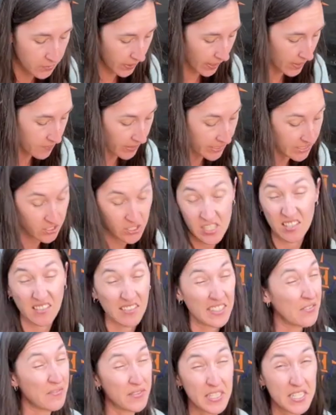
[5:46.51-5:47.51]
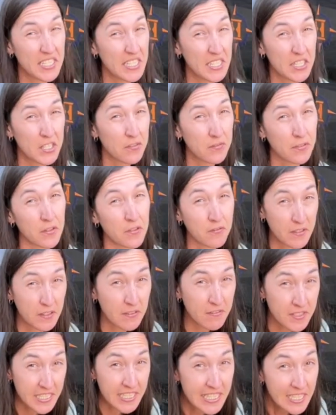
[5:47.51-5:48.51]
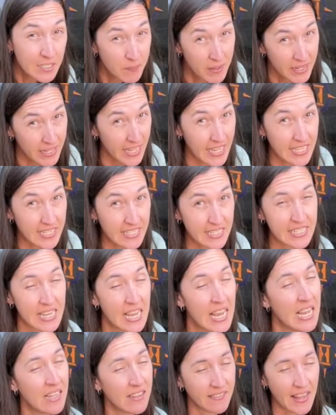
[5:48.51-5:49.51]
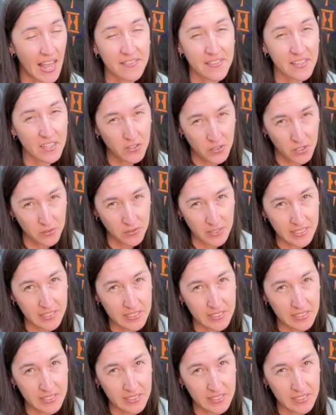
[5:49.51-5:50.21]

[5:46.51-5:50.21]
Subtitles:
I might just leave this here for 15 minutes, let the clothing